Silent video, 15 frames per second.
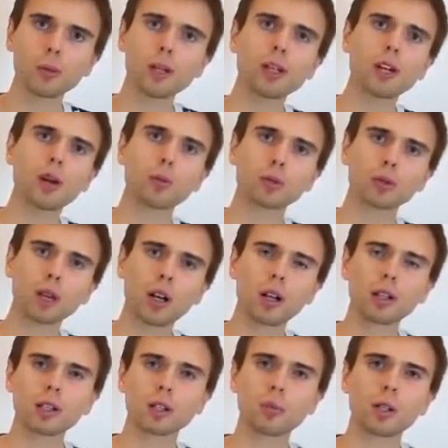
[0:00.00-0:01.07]
and did not
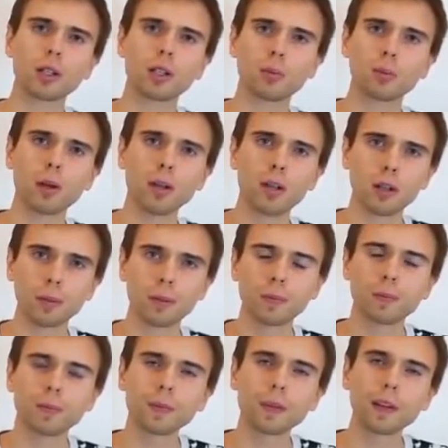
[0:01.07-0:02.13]
lower, and it
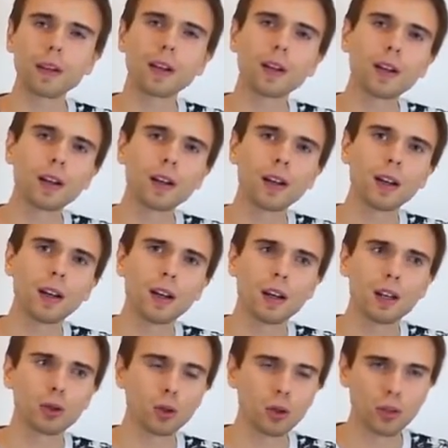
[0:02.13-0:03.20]
hurt at the same time.
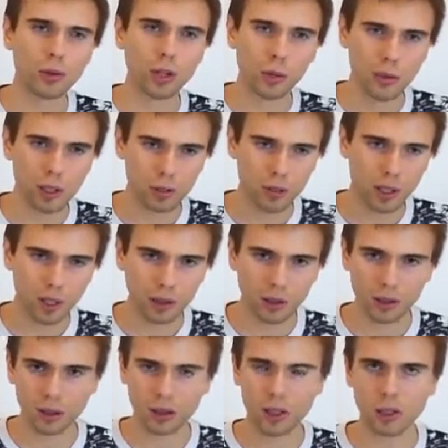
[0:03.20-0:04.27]
But over
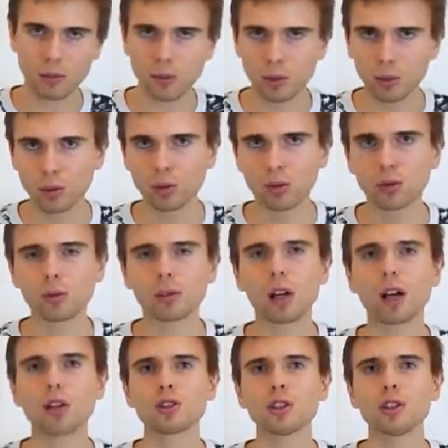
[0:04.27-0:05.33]
time, I did
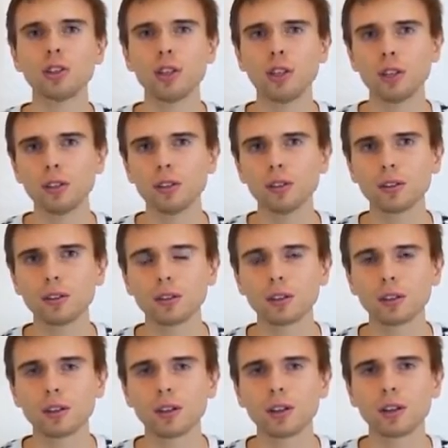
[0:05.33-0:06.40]
warm-up exercises
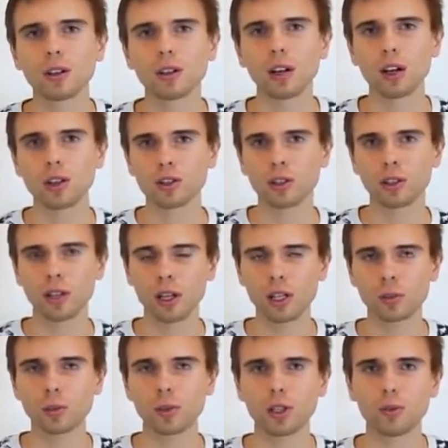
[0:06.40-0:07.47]
every day,
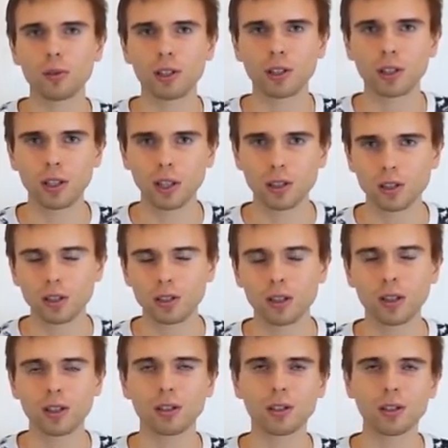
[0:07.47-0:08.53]
every time before
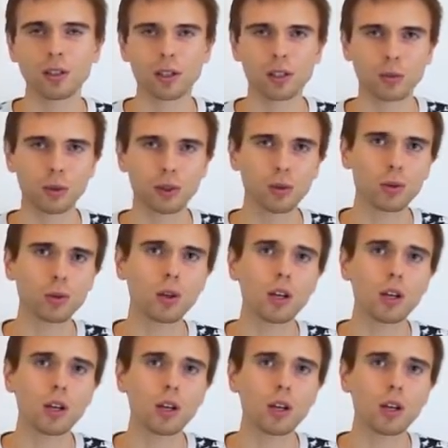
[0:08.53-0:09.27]
meditation.